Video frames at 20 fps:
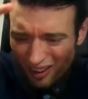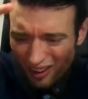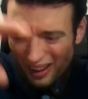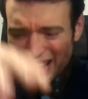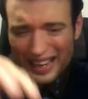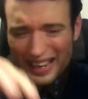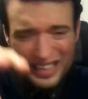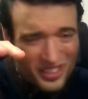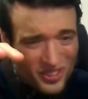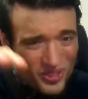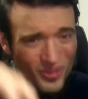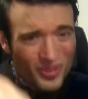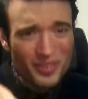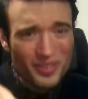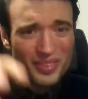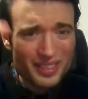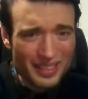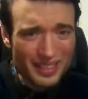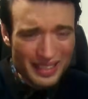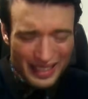I,
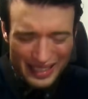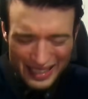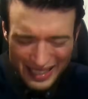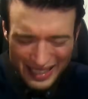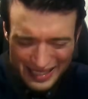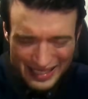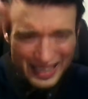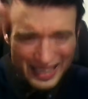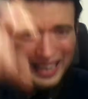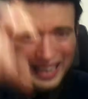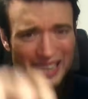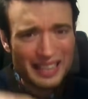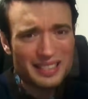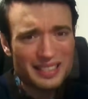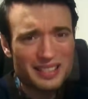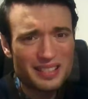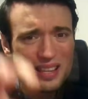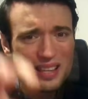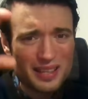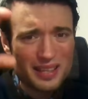driven
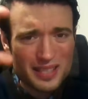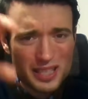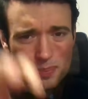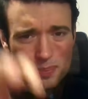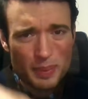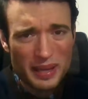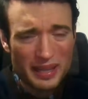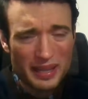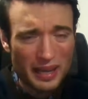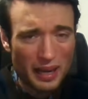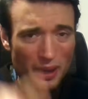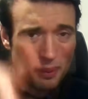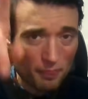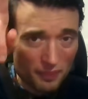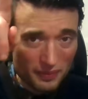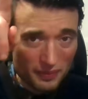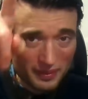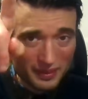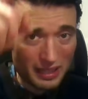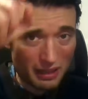attacks speed
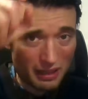up